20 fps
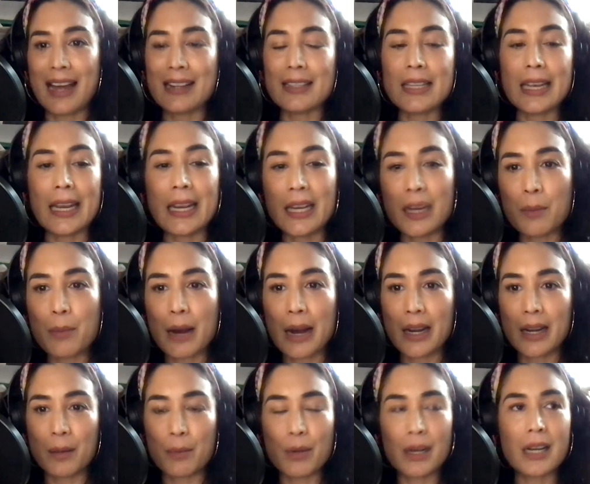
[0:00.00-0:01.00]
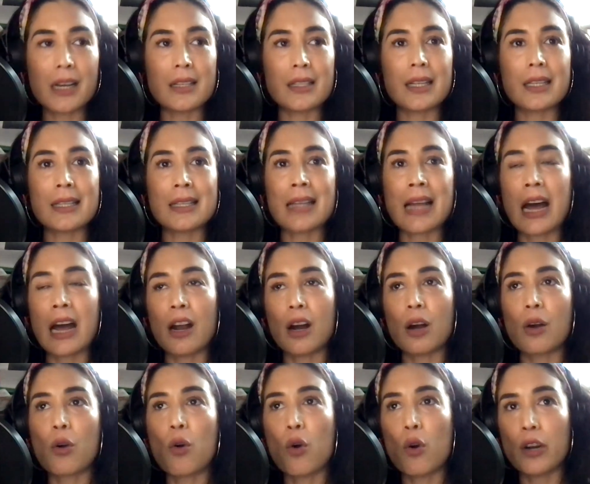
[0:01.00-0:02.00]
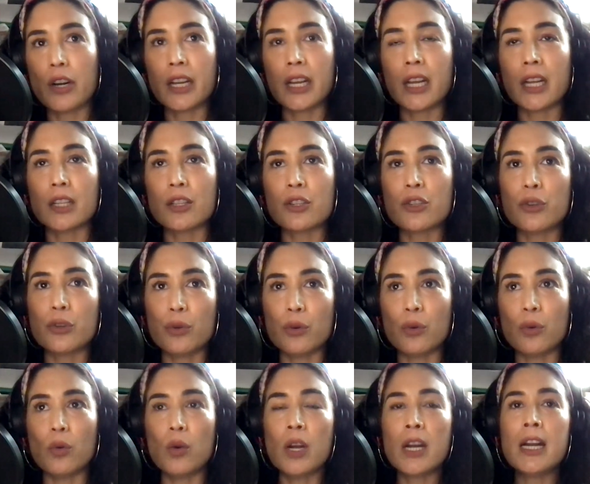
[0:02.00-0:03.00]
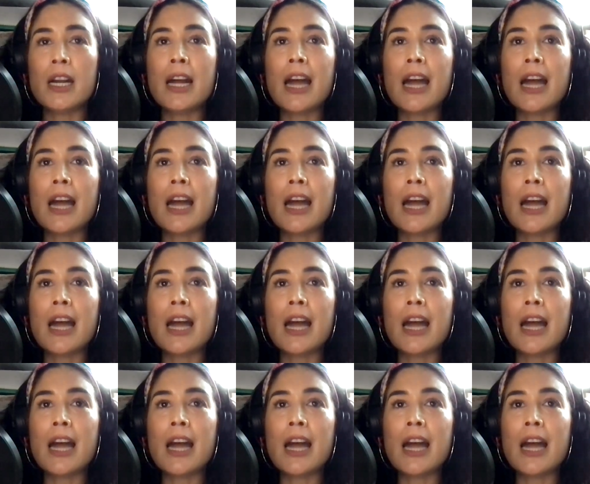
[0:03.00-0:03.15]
that to anybody because it's not according to